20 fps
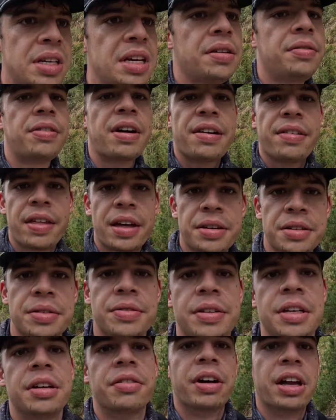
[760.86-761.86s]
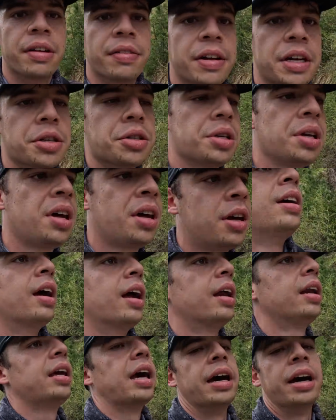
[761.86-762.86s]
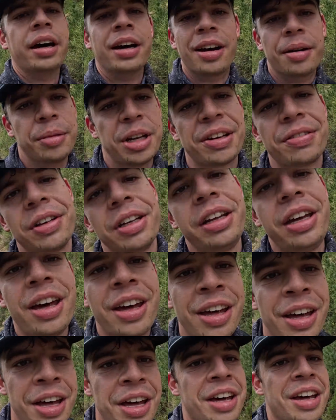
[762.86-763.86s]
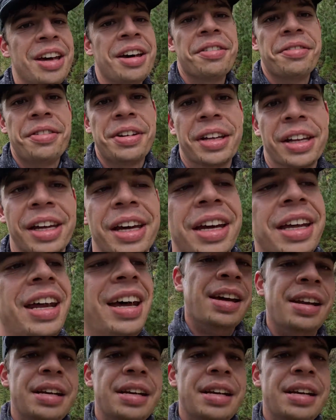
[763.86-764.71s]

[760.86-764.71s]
hit 5,000 feet of elevation. And yeah, I'm definitely feeling it.